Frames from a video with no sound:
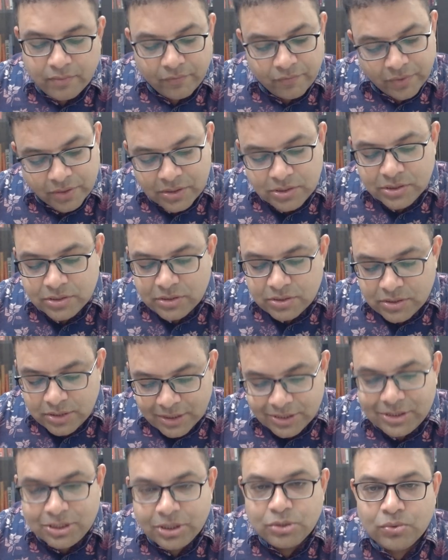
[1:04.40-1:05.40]
Verse
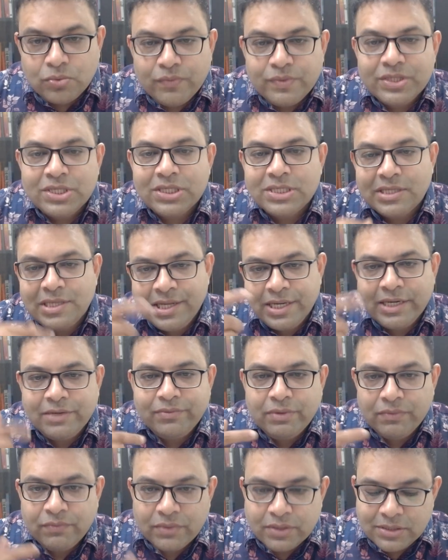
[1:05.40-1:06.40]
62, which is linked
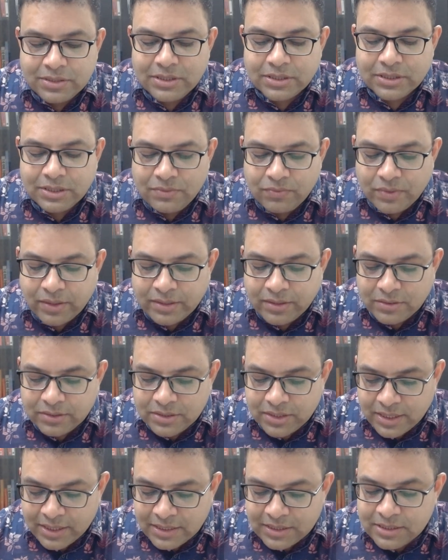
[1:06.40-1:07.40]
with verse 61,
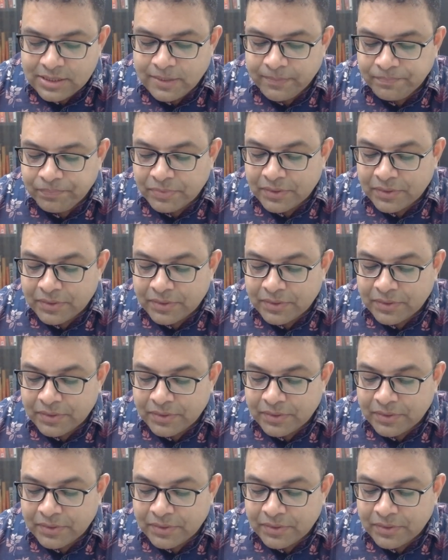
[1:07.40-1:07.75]
says,